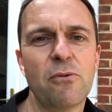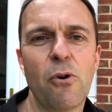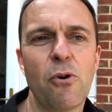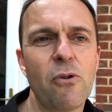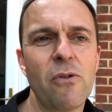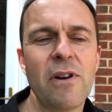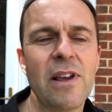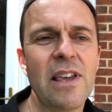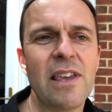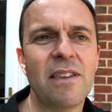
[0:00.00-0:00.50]

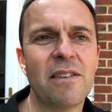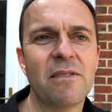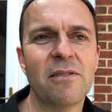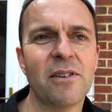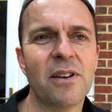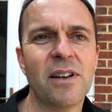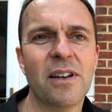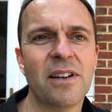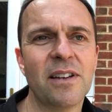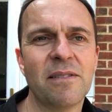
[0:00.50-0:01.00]
Rory,
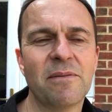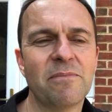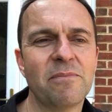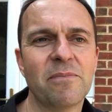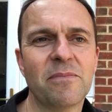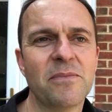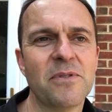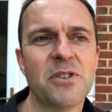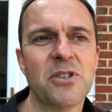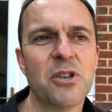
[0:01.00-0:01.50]

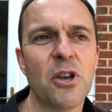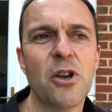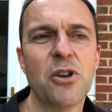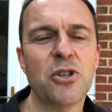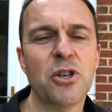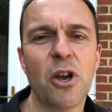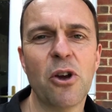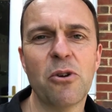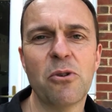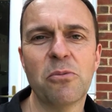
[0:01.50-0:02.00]

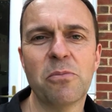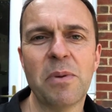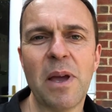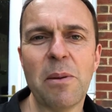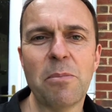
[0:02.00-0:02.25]
Sergio,